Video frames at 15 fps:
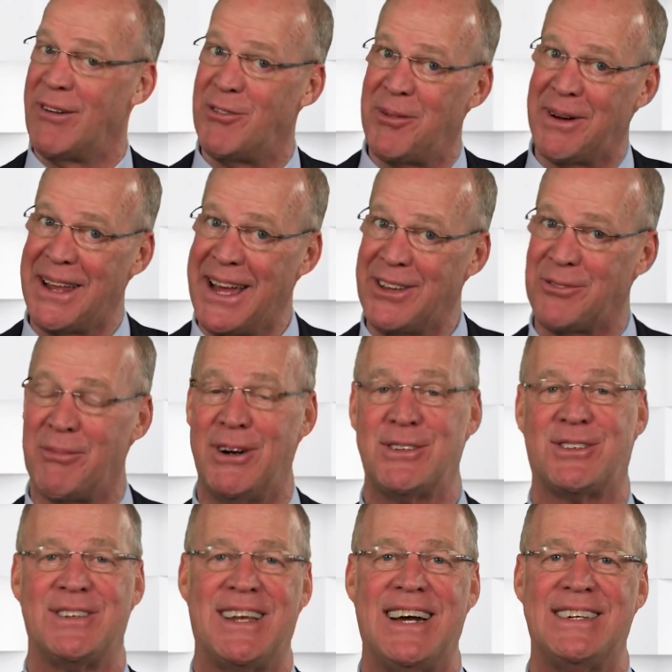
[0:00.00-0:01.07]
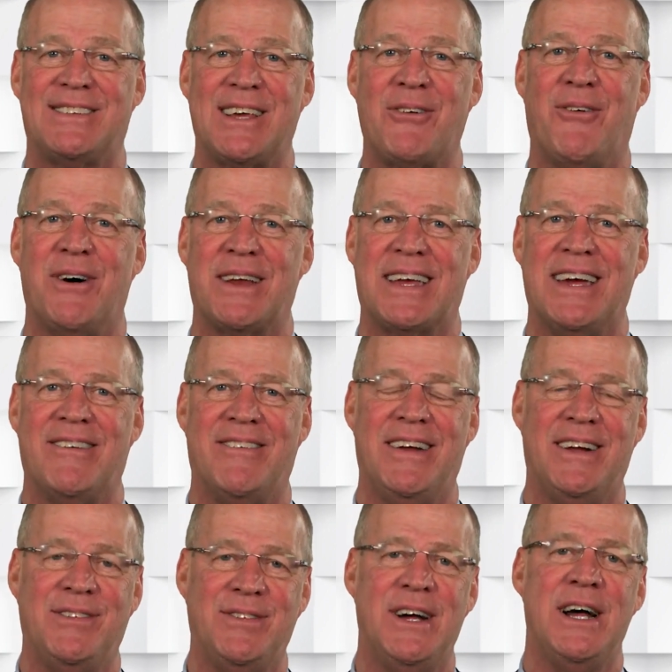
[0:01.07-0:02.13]
Everybody has merchandise they want to get
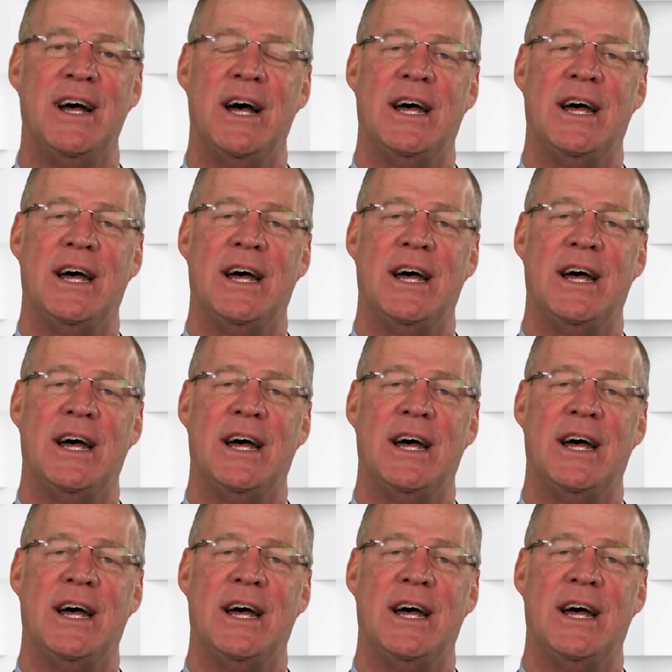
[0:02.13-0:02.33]
rid of,